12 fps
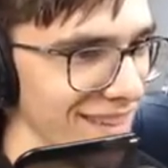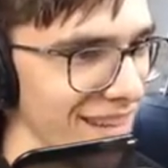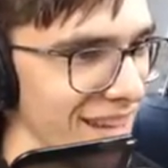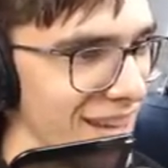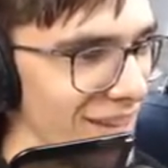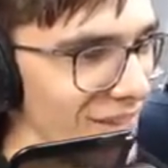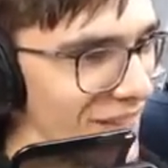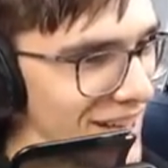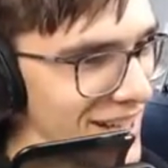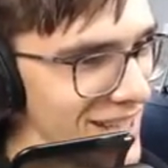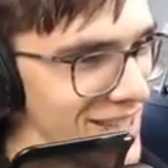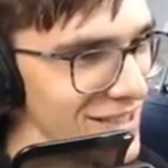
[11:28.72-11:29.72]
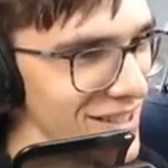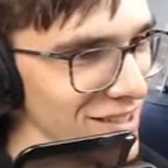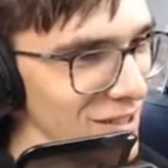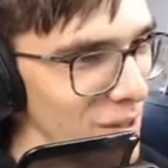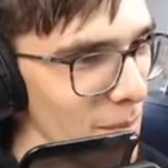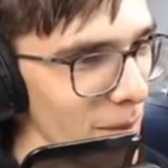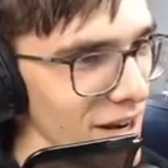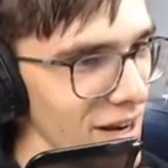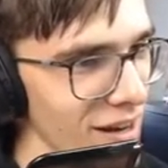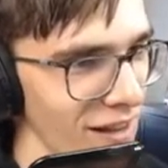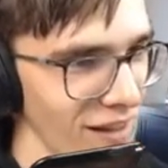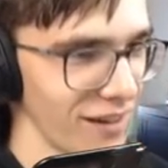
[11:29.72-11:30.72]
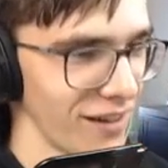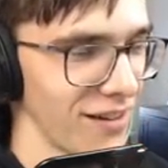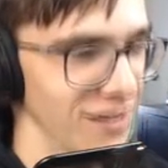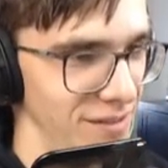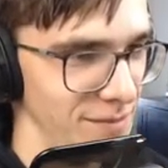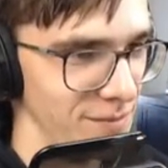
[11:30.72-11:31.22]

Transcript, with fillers: yeah, why did you kill the pig? pig?